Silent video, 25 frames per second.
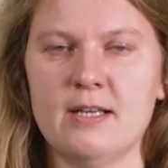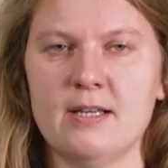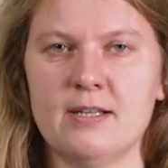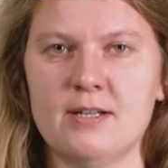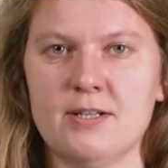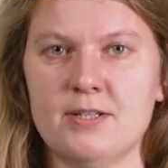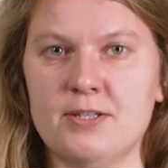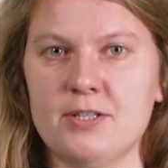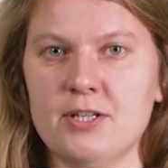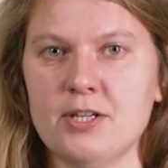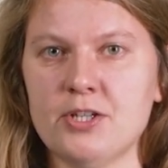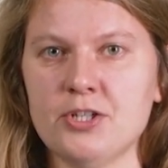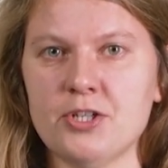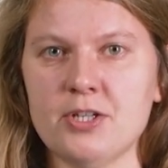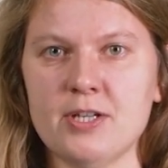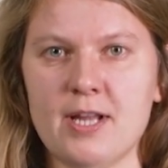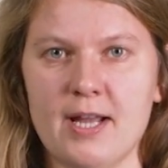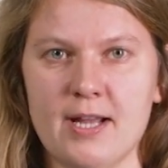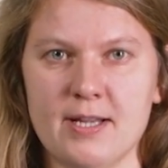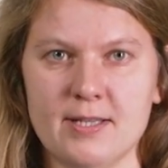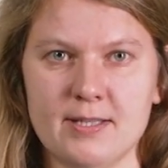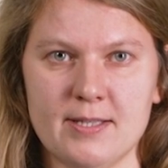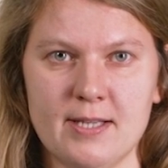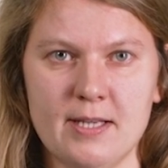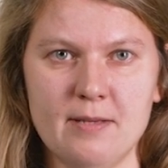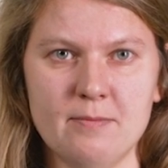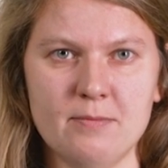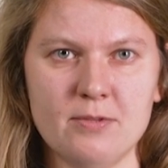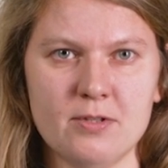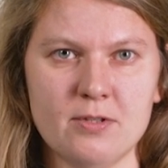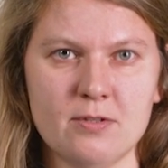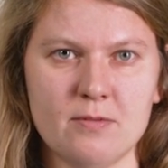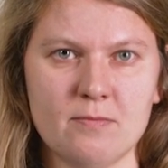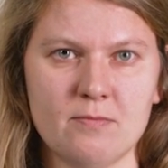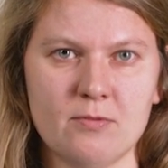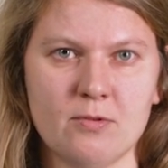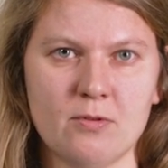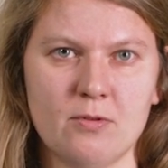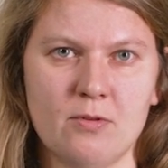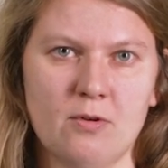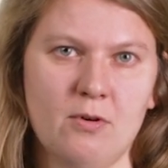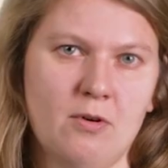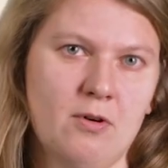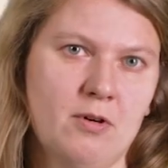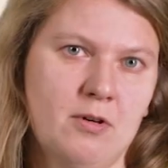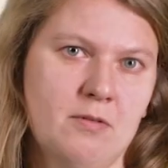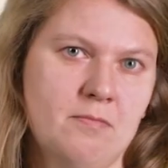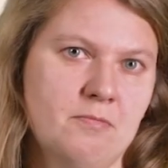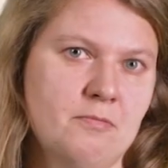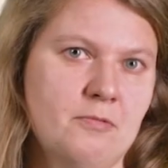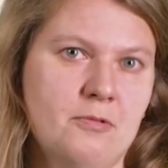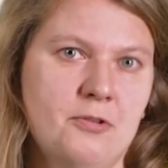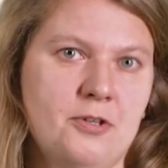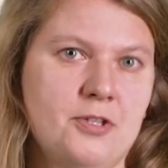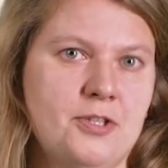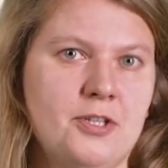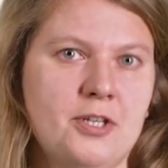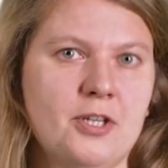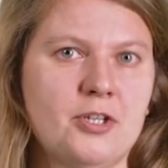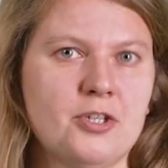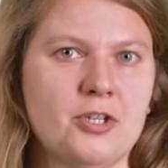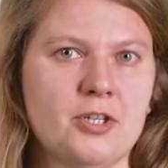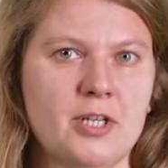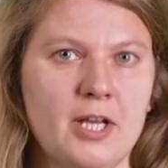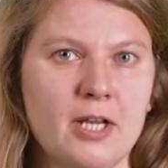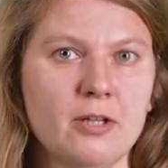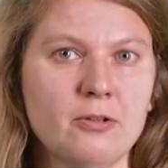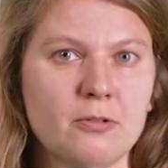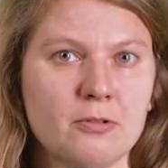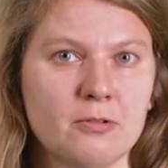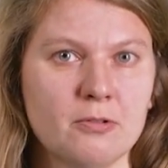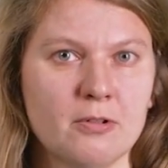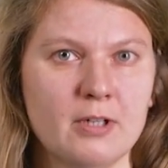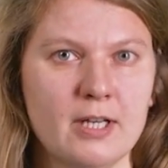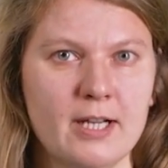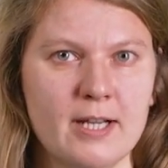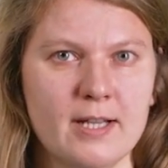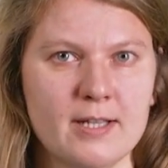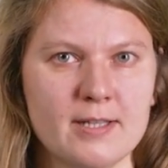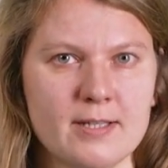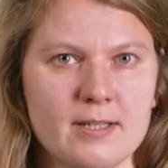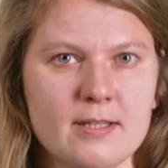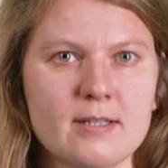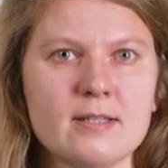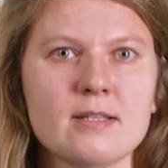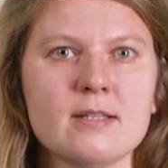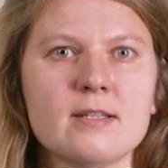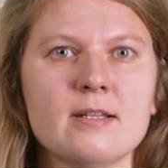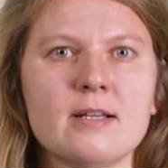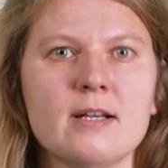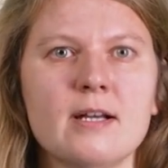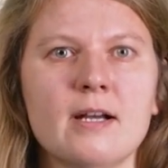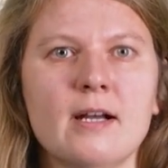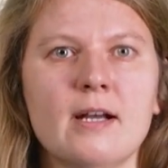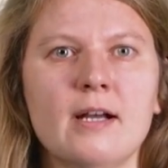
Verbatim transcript: Restriction enzymes, or restriction endonucleases,